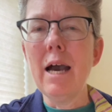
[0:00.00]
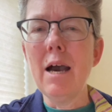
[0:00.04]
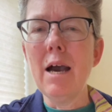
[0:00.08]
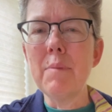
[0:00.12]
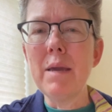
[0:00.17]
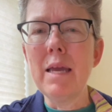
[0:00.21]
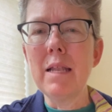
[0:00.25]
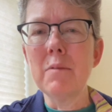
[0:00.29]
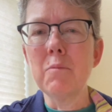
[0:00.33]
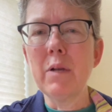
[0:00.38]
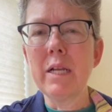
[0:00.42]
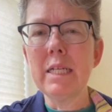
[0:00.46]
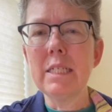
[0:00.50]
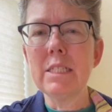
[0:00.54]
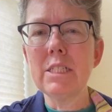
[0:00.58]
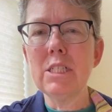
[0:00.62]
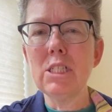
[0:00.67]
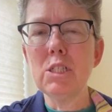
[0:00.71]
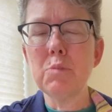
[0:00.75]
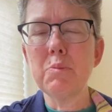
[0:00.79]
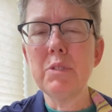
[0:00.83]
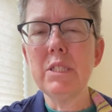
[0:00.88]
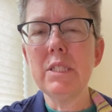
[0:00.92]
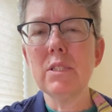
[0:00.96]
And when I
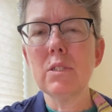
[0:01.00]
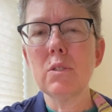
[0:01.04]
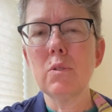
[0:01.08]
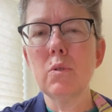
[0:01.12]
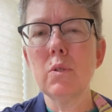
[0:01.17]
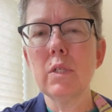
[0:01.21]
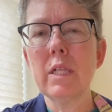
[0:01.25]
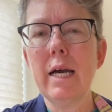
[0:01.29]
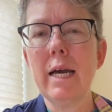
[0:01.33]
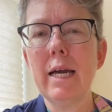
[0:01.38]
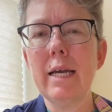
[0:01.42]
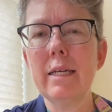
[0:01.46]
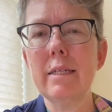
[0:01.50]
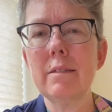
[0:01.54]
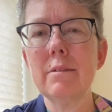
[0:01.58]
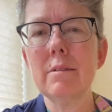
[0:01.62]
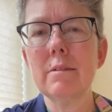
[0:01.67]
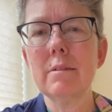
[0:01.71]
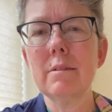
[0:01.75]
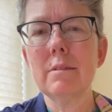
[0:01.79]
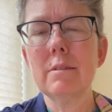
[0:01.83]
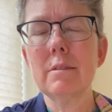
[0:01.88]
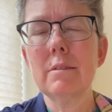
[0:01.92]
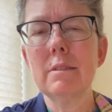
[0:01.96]
teach preschool, I
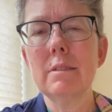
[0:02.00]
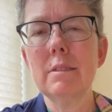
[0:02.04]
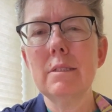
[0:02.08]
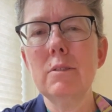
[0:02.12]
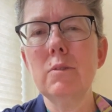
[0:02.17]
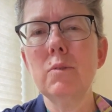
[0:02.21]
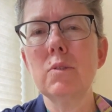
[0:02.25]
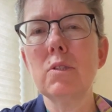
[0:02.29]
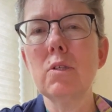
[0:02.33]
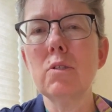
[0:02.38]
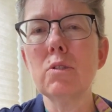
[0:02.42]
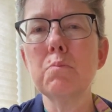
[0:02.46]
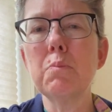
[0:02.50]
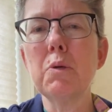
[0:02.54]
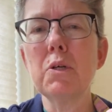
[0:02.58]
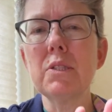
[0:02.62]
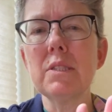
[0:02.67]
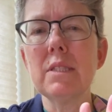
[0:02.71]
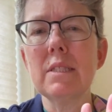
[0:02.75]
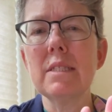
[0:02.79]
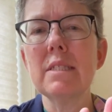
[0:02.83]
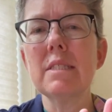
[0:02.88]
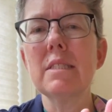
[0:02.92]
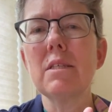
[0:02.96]
use those
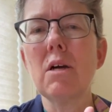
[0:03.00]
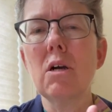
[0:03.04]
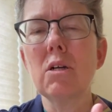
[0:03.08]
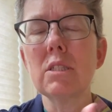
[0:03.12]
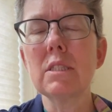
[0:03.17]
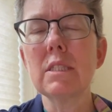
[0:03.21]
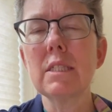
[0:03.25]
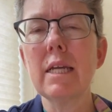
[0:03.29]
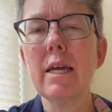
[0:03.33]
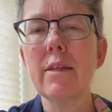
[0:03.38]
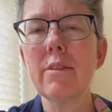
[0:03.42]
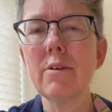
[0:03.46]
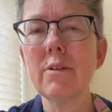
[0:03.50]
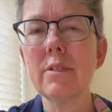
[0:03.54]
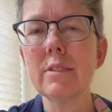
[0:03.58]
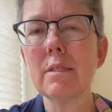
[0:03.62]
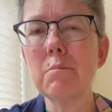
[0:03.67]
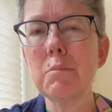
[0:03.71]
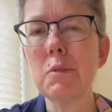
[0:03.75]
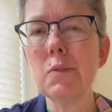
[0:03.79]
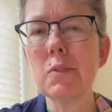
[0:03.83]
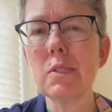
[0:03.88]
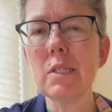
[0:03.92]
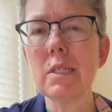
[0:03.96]
books and this song together as a
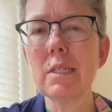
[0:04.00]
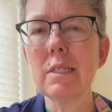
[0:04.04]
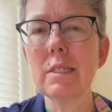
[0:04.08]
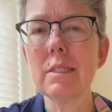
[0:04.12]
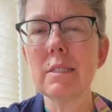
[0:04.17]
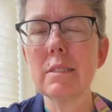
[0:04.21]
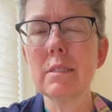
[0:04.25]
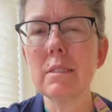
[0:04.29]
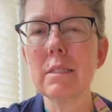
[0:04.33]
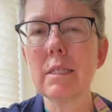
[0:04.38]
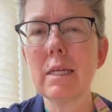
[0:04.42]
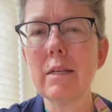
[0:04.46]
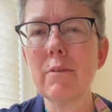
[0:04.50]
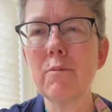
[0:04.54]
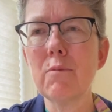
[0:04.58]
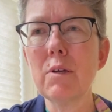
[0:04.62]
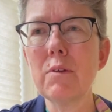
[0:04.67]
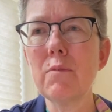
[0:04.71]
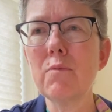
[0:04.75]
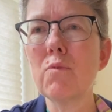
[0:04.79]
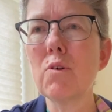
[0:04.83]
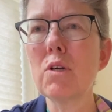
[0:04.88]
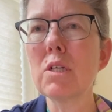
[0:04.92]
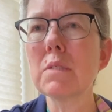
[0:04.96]
music kind of
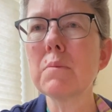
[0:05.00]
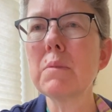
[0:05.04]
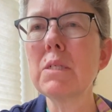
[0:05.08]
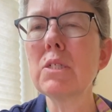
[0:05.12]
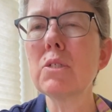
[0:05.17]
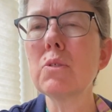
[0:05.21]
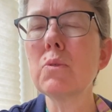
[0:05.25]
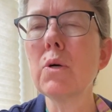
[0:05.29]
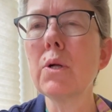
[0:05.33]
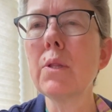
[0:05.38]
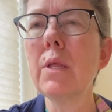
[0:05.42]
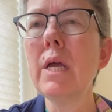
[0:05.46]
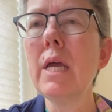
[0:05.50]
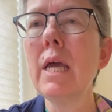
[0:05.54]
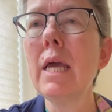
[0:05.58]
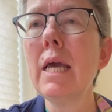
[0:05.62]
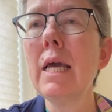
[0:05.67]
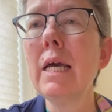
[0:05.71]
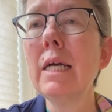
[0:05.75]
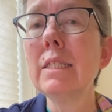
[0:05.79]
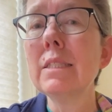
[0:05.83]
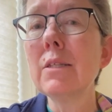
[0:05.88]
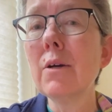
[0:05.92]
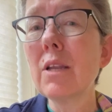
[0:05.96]
reinforcement tool.
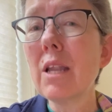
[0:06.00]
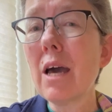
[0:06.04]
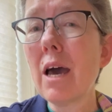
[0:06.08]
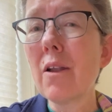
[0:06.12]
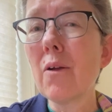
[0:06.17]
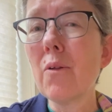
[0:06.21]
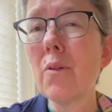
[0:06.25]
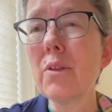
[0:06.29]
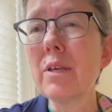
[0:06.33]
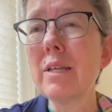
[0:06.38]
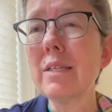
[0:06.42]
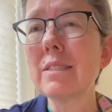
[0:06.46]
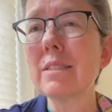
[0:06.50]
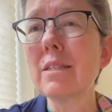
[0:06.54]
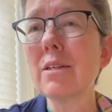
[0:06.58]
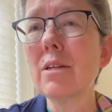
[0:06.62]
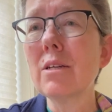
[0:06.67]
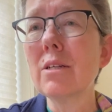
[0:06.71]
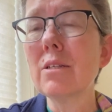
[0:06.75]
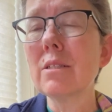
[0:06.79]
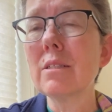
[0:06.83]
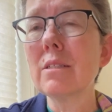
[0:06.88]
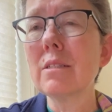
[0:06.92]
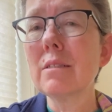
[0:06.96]
So not only is
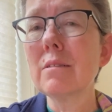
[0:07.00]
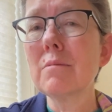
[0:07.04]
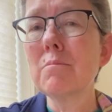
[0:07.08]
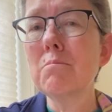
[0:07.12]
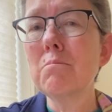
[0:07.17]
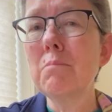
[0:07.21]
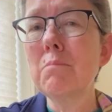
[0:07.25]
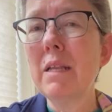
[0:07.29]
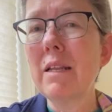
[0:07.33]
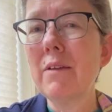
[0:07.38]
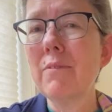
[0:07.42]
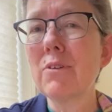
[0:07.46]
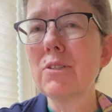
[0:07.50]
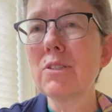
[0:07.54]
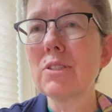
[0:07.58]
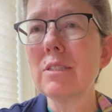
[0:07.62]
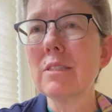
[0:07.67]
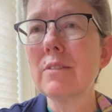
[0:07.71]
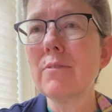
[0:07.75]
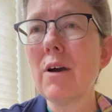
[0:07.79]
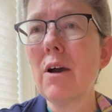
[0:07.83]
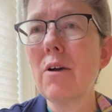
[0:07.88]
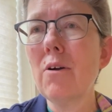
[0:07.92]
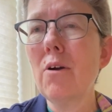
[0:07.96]
there many
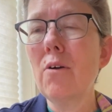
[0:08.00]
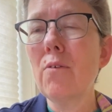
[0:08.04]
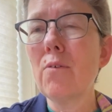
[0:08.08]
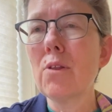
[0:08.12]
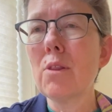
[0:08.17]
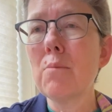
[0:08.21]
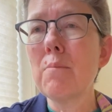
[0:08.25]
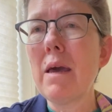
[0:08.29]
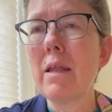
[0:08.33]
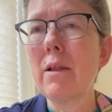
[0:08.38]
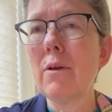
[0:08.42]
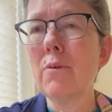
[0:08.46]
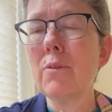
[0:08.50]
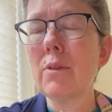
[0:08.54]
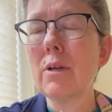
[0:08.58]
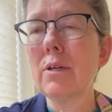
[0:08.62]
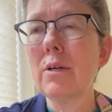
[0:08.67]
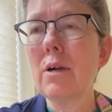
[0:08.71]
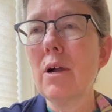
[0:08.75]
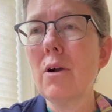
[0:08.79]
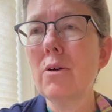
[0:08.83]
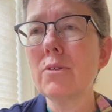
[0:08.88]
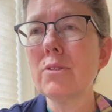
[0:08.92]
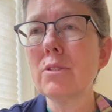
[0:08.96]
versions of Over in the Meadow, there
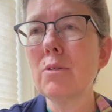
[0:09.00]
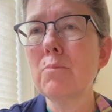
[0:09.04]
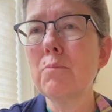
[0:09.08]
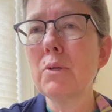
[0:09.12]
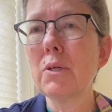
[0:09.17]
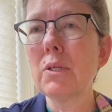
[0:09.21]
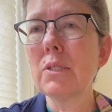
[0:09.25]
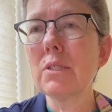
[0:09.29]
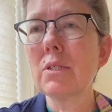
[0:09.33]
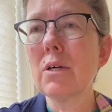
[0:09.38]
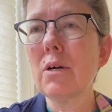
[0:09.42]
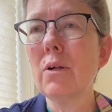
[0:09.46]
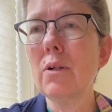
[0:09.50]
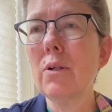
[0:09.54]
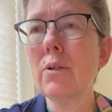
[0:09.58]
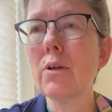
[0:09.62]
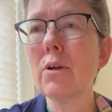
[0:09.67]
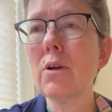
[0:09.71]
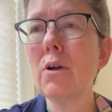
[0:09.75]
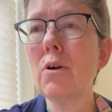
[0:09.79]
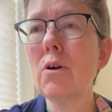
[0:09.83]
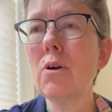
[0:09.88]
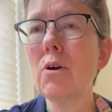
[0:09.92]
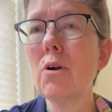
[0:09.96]
are also books called
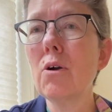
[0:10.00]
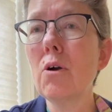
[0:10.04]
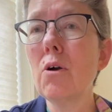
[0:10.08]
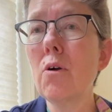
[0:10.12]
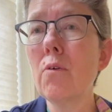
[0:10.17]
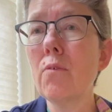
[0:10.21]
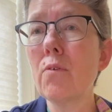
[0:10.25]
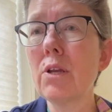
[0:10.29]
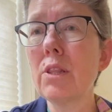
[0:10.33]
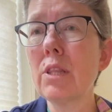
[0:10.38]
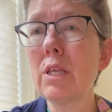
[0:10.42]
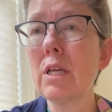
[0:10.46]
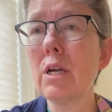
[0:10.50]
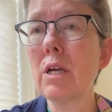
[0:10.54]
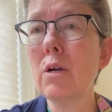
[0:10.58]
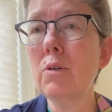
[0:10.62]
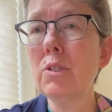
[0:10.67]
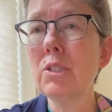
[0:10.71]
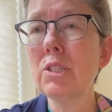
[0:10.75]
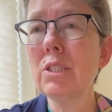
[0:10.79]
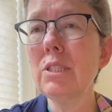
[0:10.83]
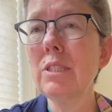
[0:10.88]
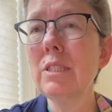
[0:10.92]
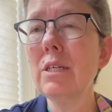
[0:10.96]
Over in the
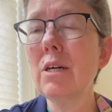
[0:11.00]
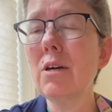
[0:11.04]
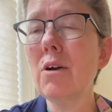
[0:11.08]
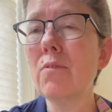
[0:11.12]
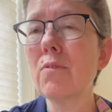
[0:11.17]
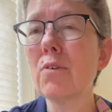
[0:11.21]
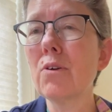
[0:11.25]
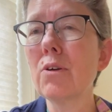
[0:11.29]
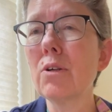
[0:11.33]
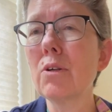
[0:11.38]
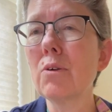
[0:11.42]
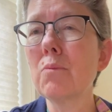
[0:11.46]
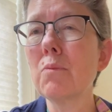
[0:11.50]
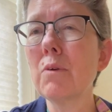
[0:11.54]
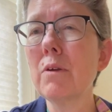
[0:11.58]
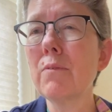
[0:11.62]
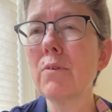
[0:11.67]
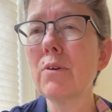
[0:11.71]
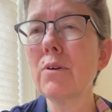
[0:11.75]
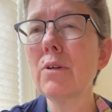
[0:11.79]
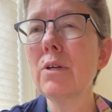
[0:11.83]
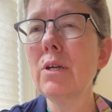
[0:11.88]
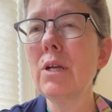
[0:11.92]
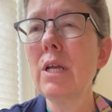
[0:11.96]
Ocean, Over in a
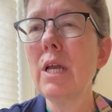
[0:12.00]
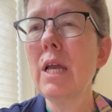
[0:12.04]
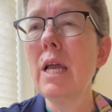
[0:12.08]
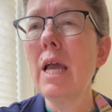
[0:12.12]
River,